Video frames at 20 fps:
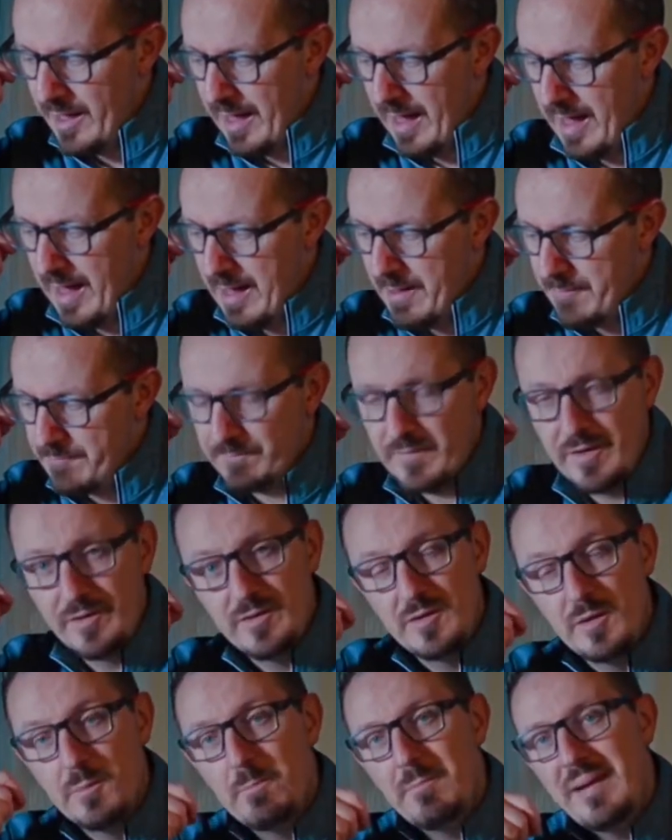
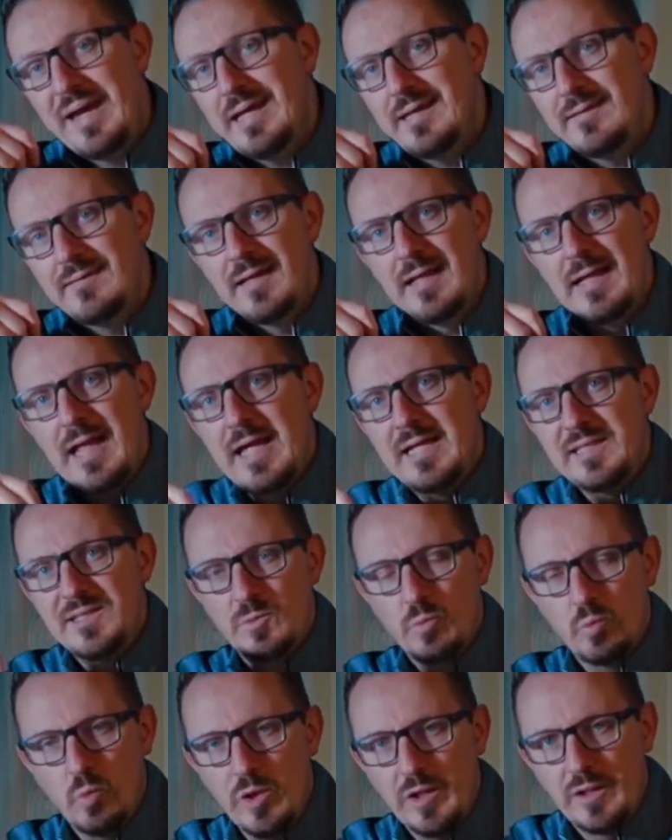to make the lens
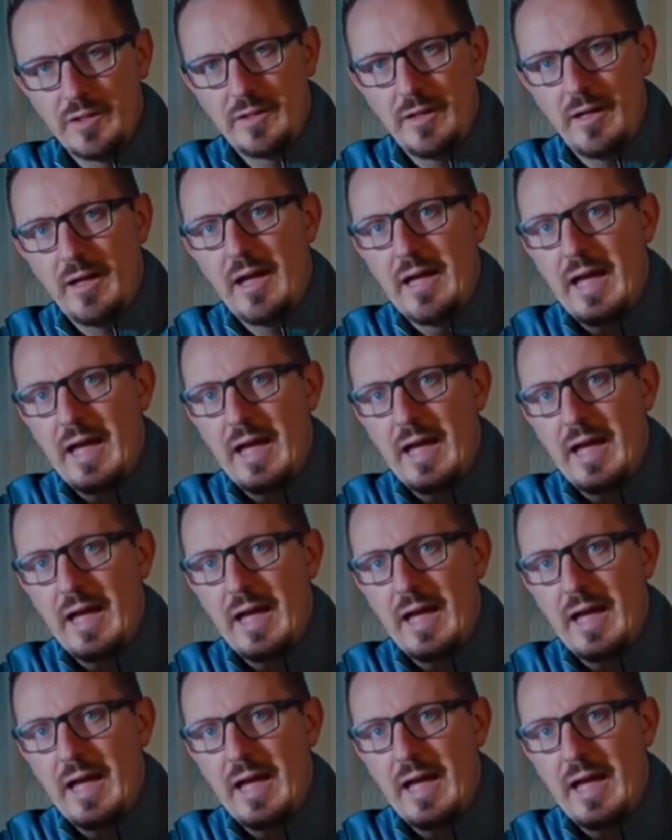work.